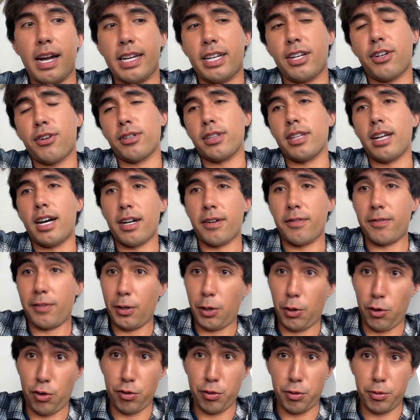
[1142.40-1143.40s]
hear a lot of
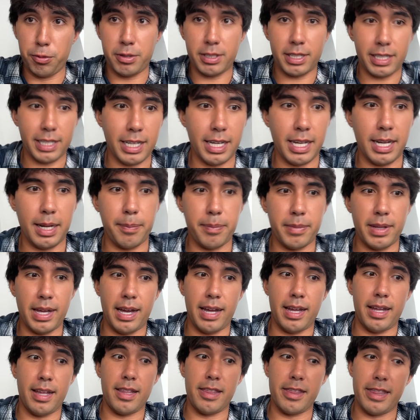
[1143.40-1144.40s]
gurus claim
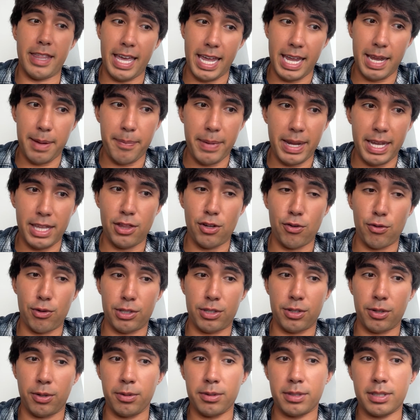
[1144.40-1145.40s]
that they made the
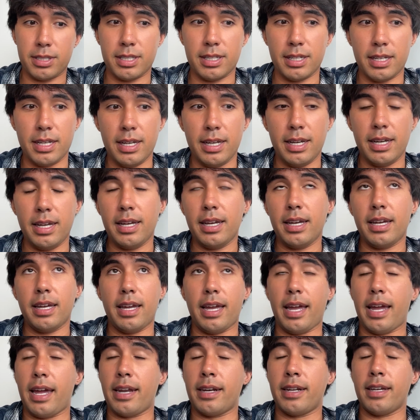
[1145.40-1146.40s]
results,
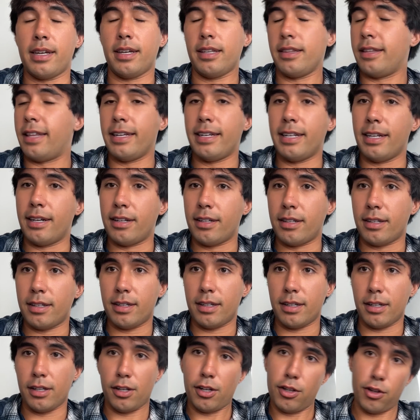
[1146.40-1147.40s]
and they didn't.
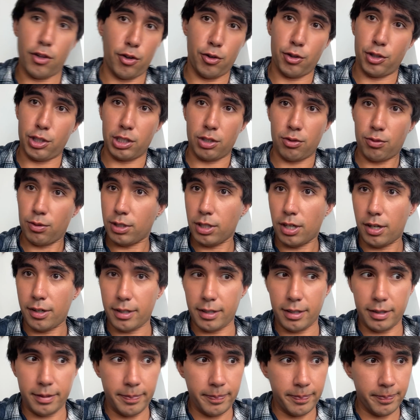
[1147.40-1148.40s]
They're just
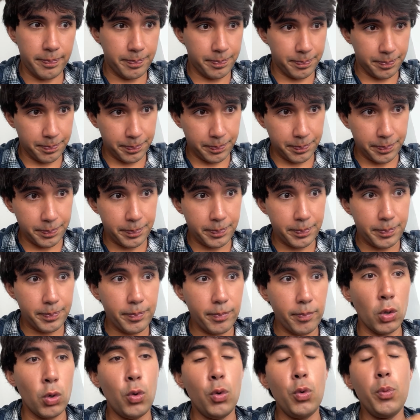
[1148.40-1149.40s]
retarded.
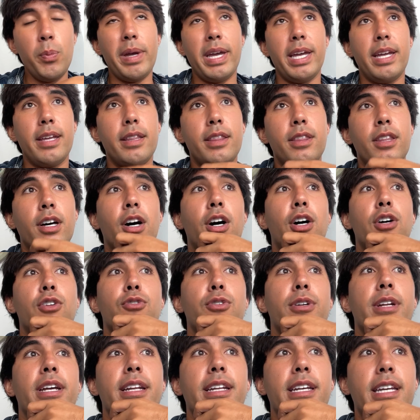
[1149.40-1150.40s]
Who made the
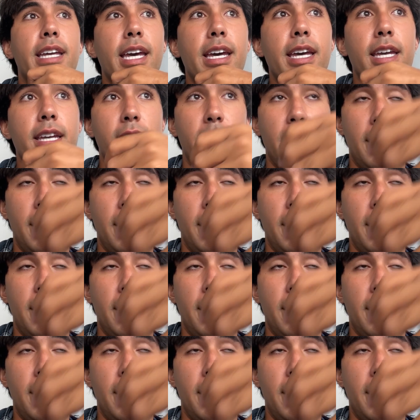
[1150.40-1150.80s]
180K